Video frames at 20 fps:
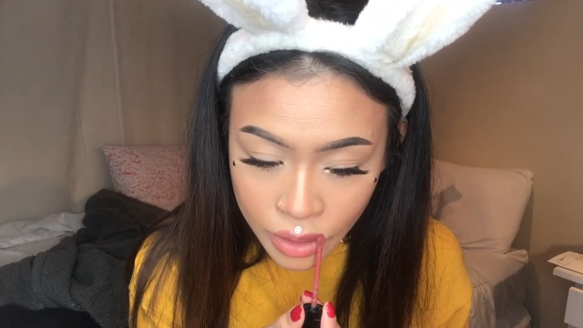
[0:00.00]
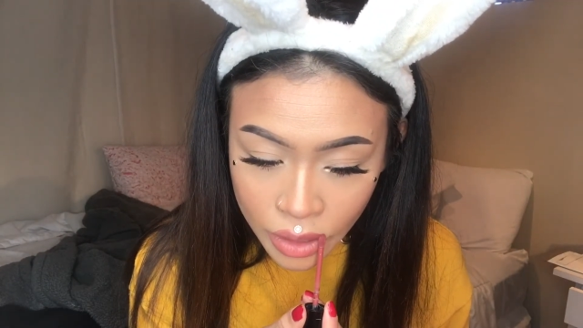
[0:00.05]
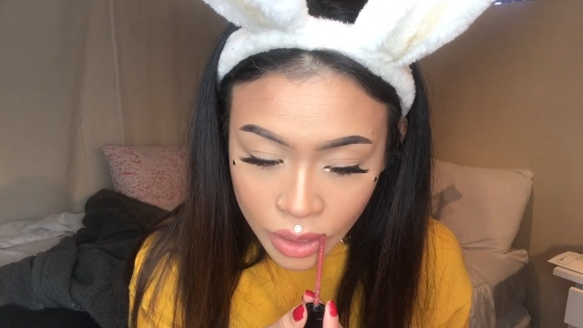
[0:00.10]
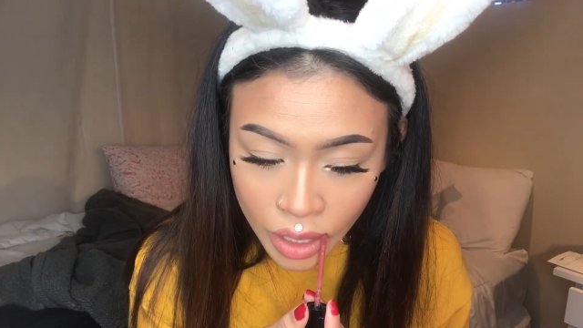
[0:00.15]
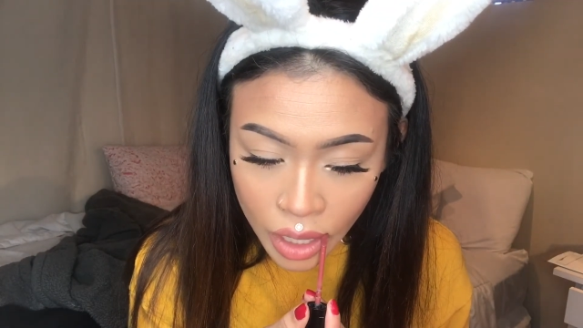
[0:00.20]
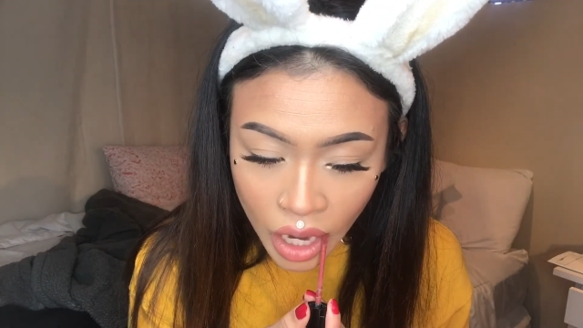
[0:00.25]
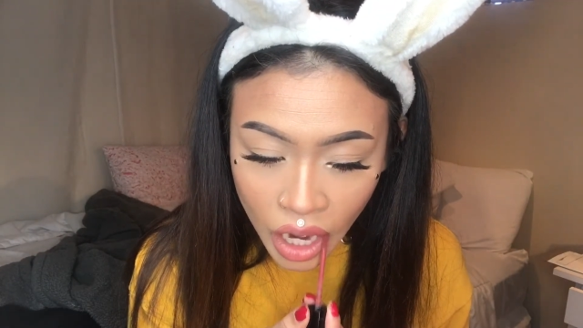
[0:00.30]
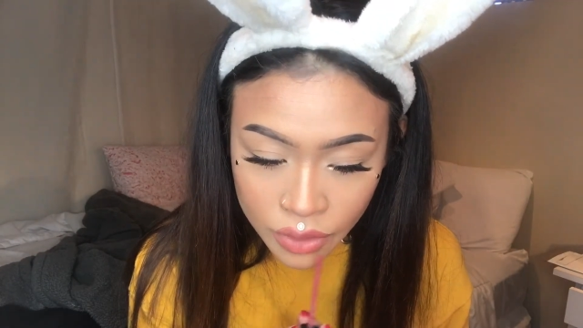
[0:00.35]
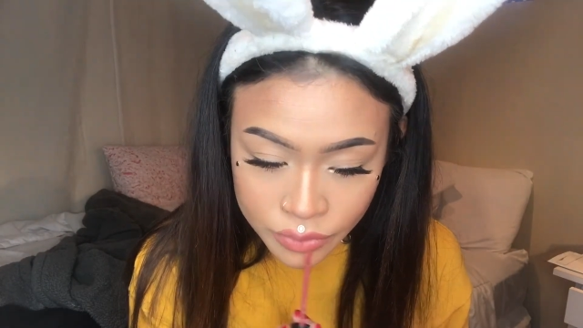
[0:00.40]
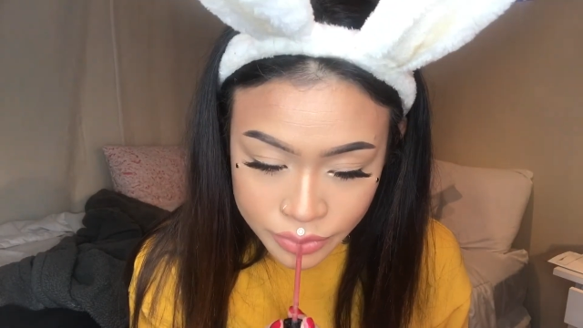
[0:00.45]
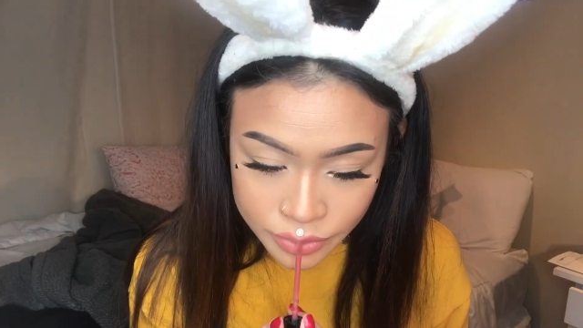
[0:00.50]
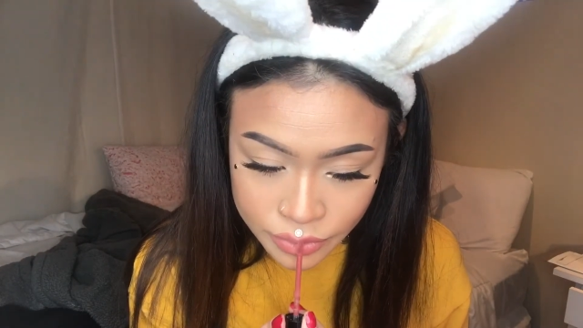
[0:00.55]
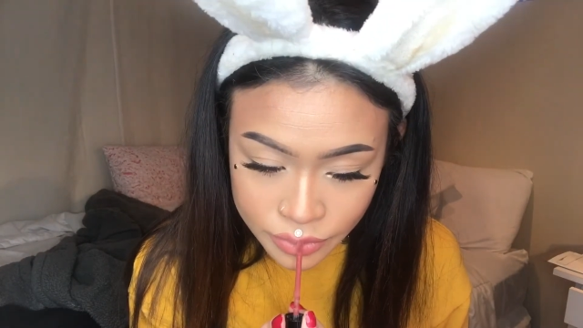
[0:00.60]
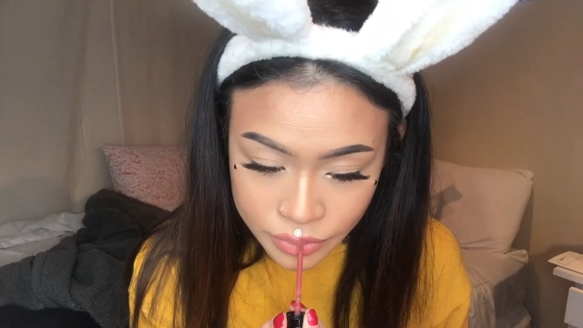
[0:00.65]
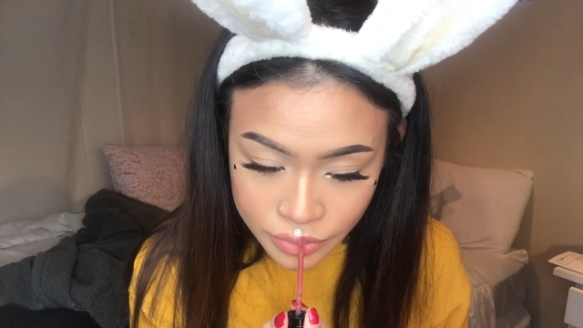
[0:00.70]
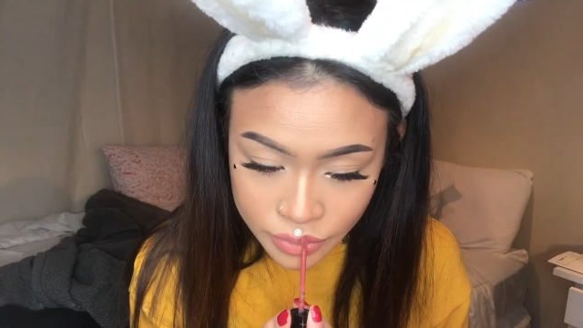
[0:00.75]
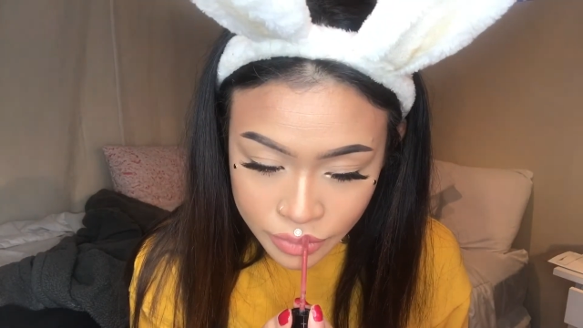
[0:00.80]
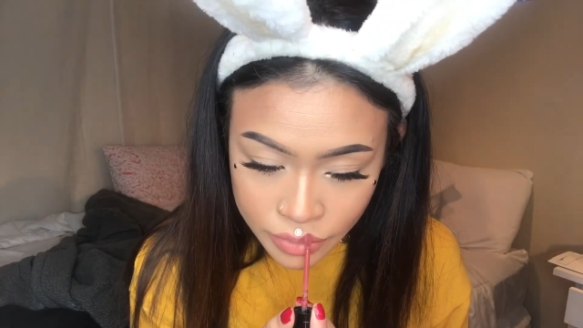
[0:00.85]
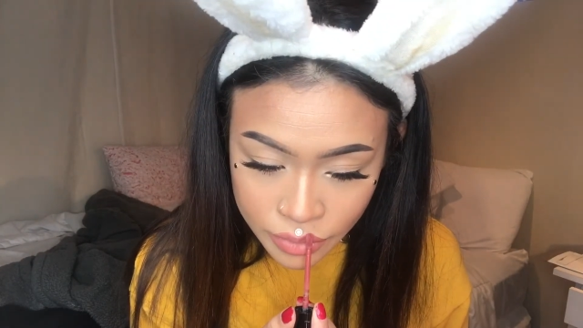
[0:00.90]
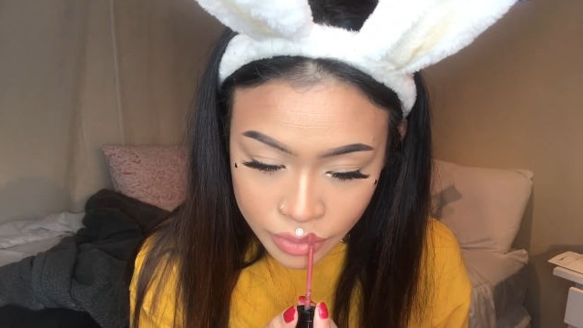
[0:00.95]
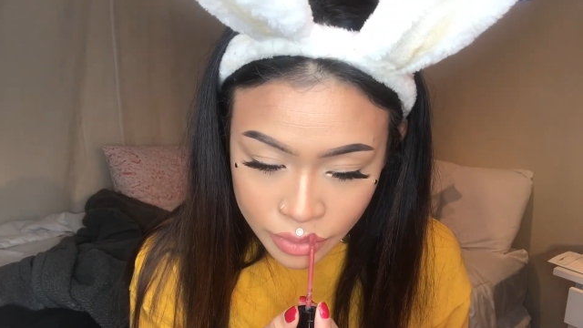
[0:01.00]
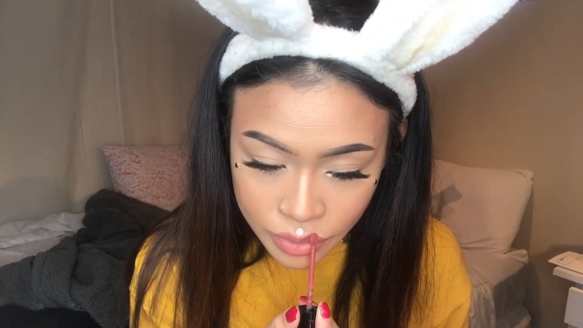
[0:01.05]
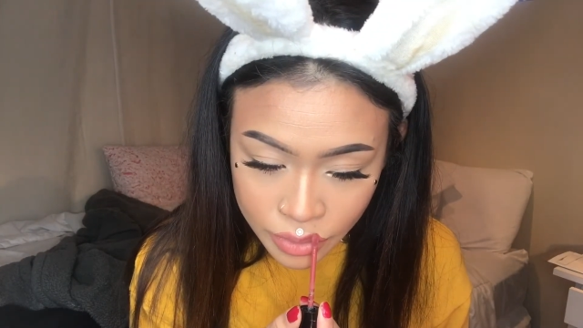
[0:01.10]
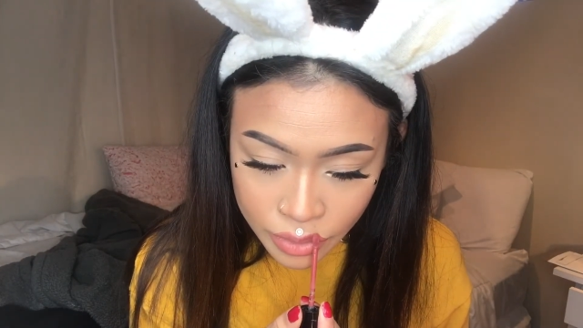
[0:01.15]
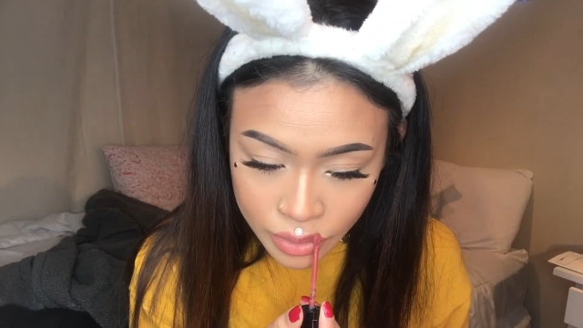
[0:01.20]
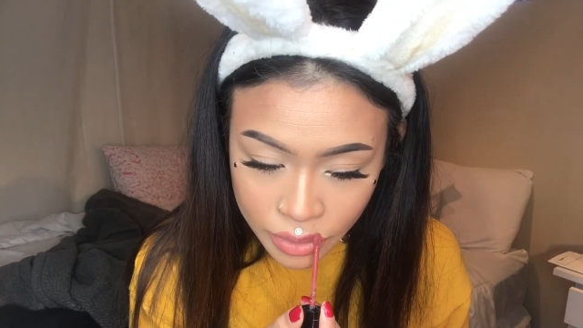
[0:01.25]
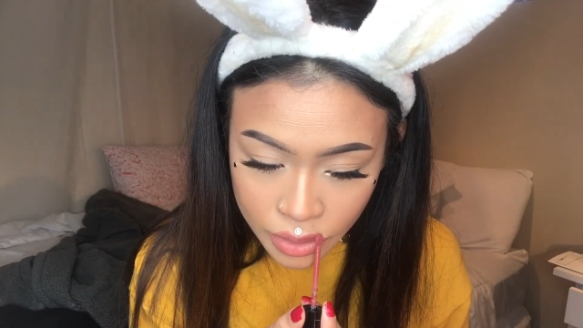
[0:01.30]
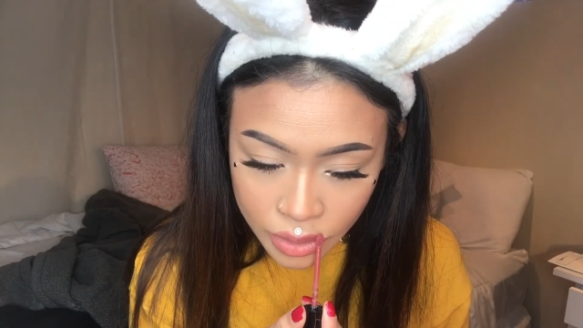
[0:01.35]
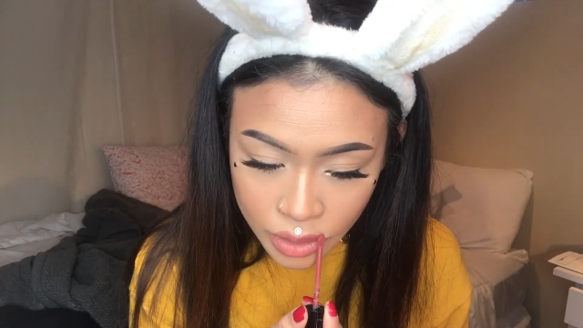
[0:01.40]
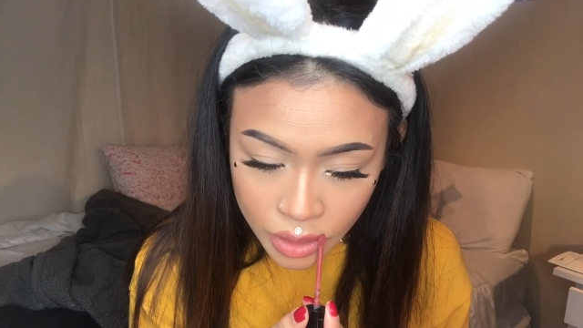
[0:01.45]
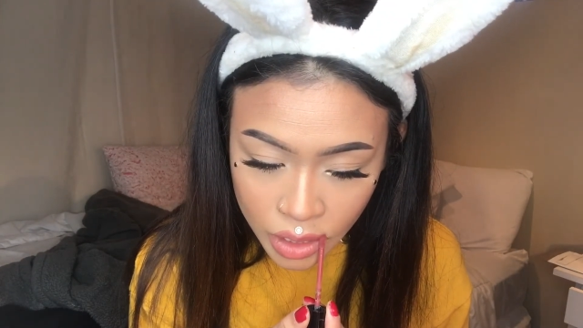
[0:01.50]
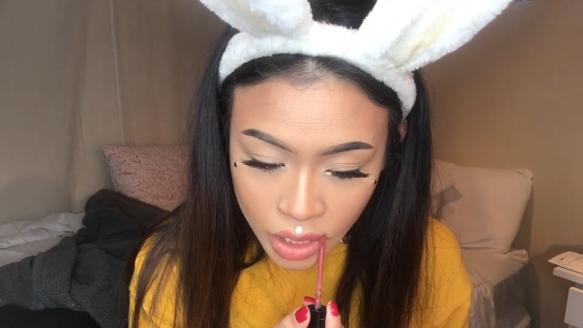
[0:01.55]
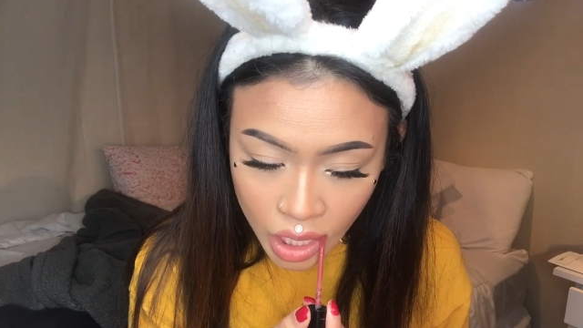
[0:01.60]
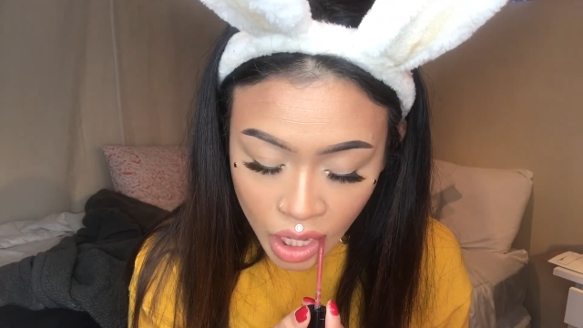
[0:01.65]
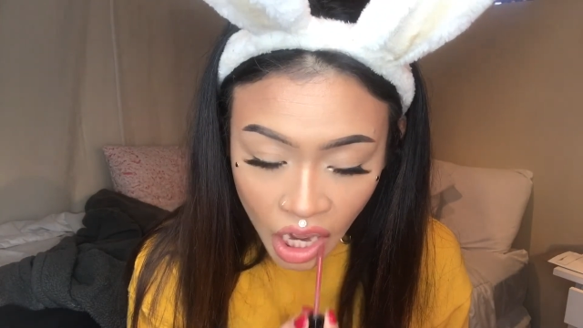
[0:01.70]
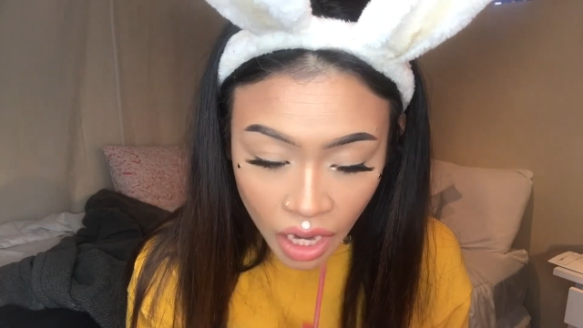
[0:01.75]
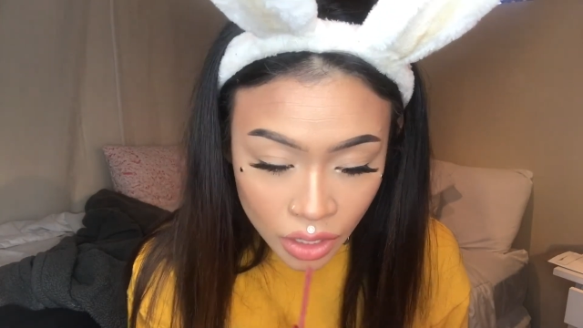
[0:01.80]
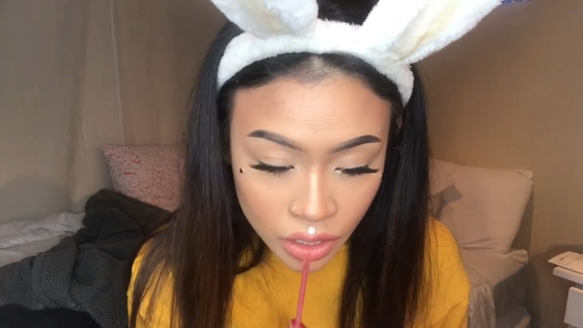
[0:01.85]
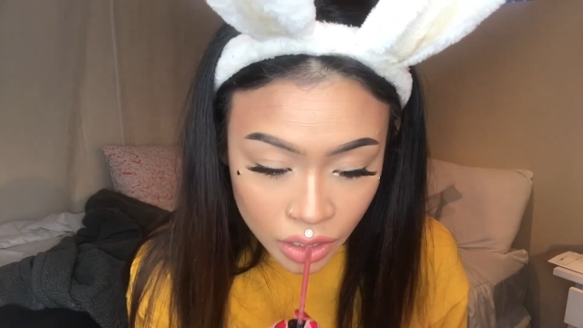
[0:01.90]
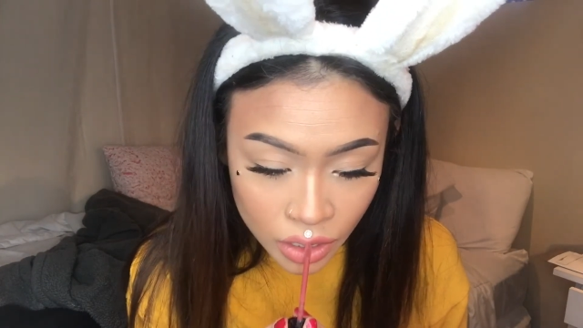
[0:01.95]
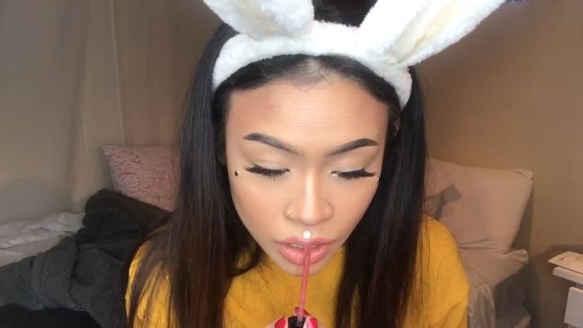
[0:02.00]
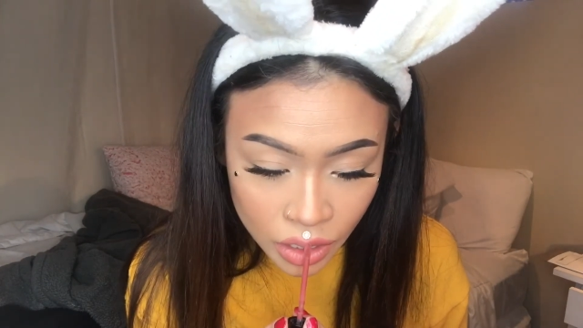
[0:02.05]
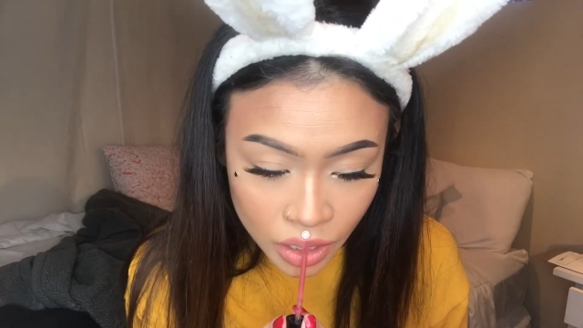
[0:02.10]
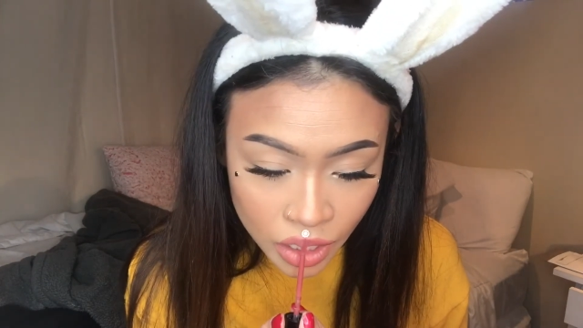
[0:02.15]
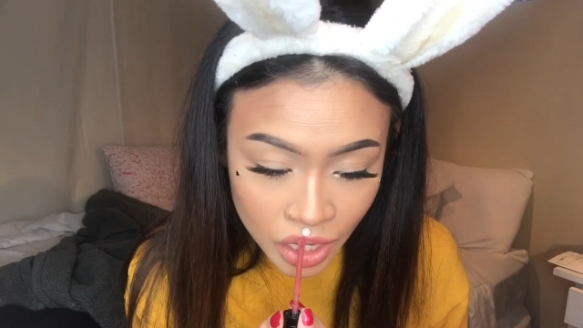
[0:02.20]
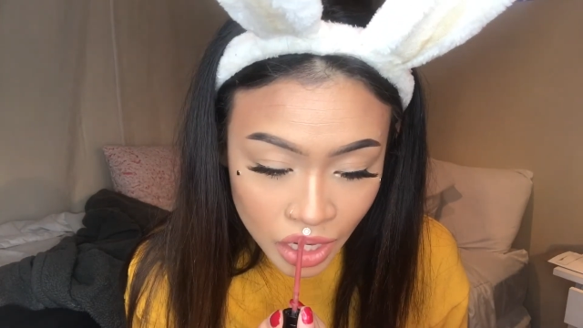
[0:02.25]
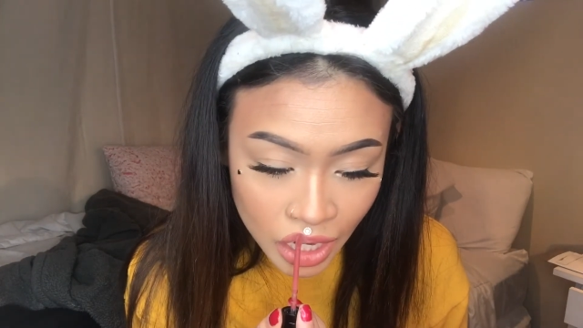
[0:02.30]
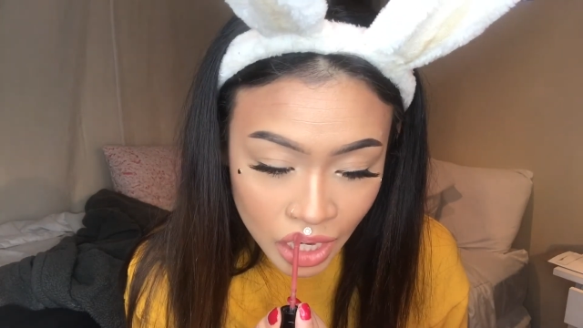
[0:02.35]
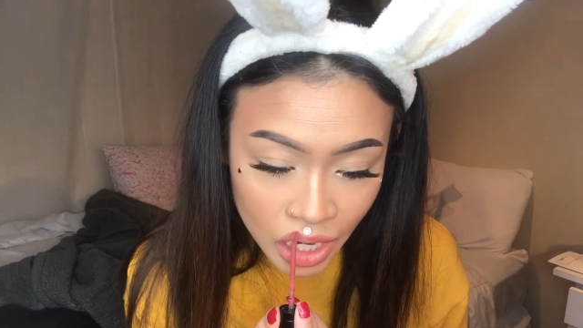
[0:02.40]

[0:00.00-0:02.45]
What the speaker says: It might just be this particular color,